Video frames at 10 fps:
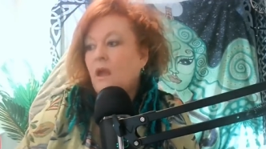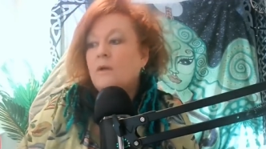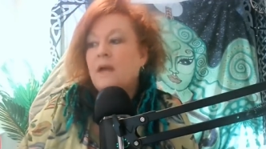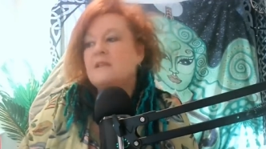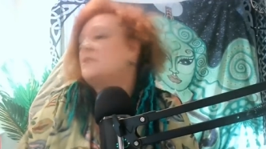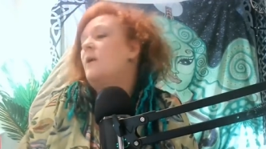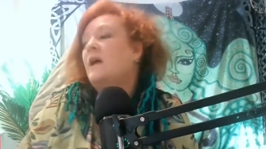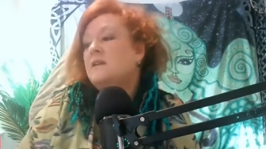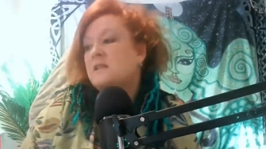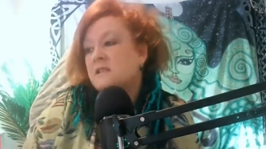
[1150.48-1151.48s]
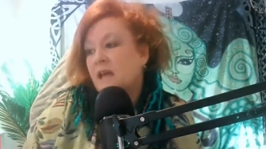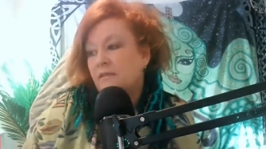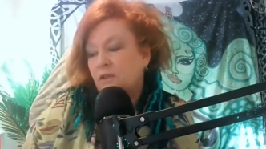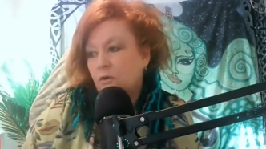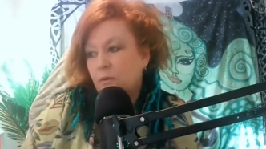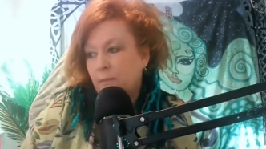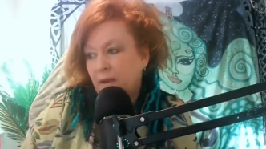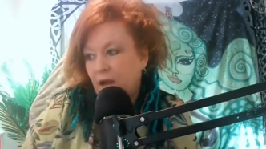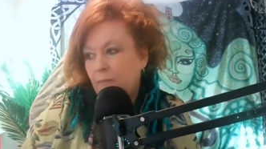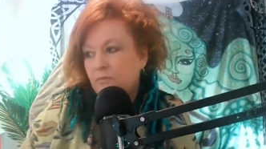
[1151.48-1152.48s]
Okay, so I understand that you can
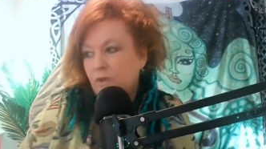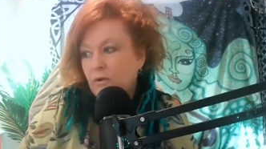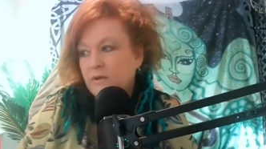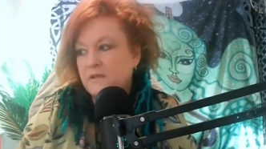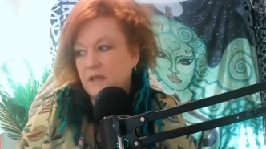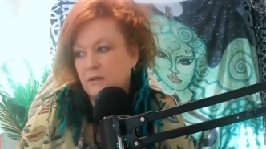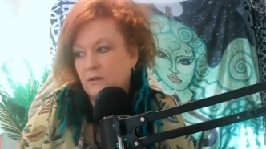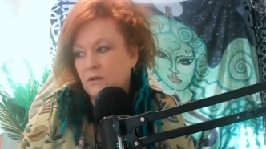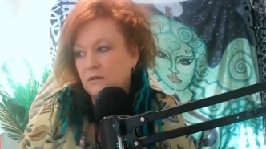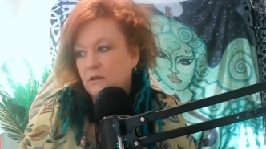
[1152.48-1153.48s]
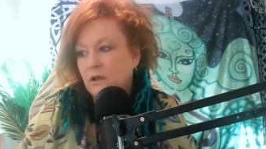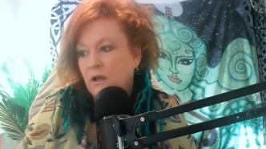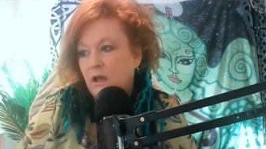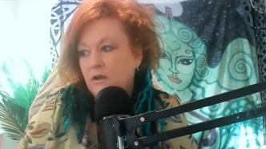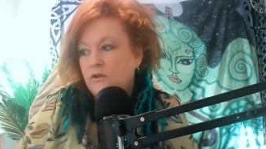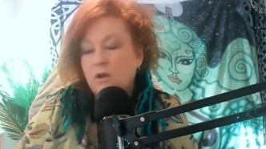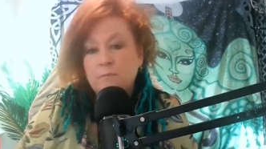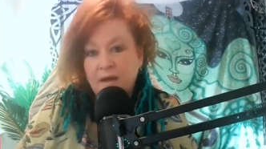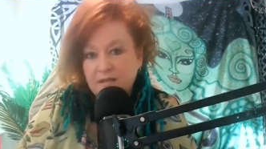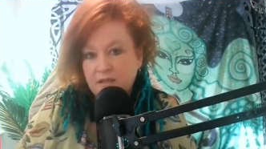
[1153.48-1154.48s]
pick up the rogue signal no
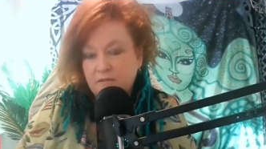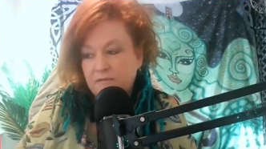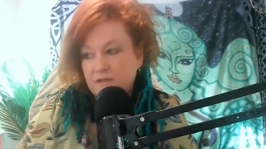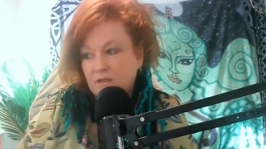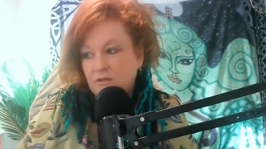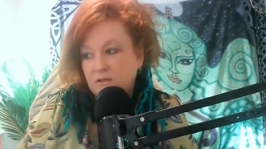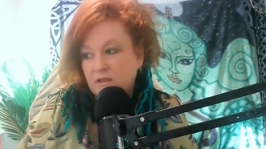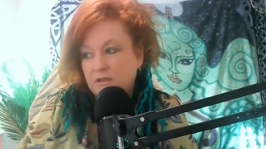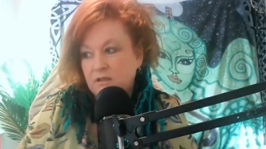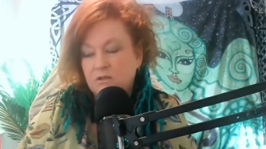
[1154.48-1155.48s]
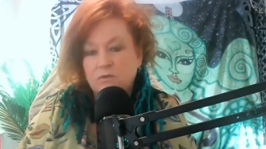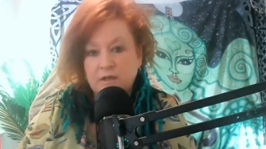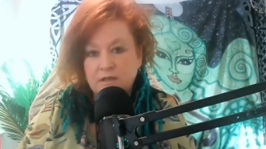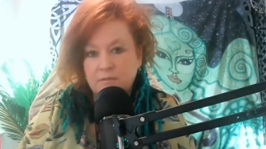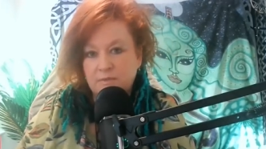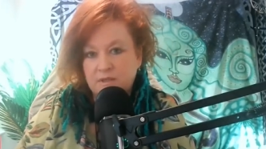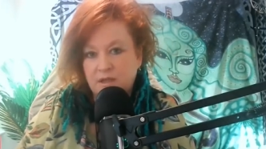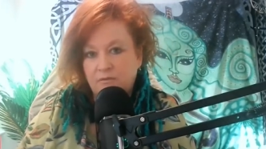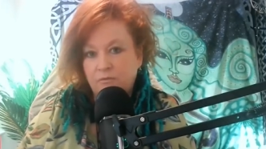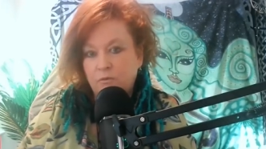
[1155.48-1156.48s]
matter the physical distance or
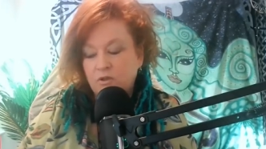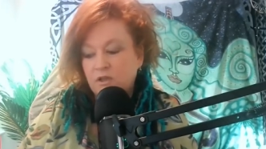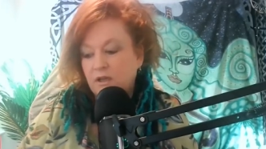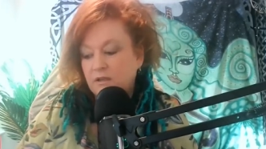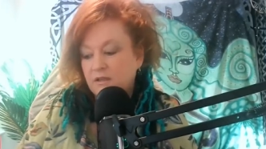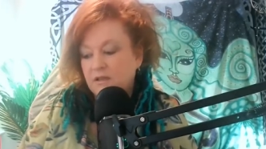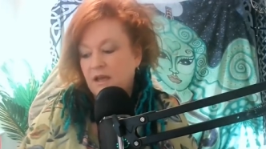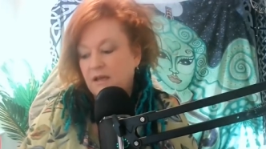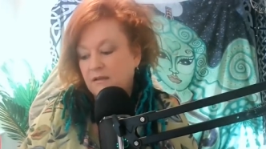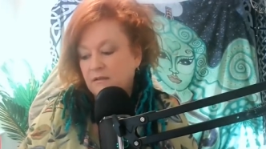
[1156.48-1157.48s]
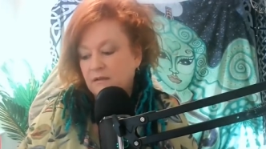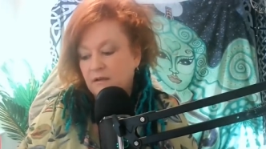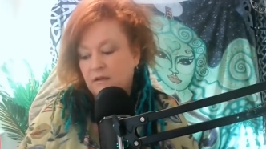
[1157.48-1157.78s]
intimacy, from what I understand.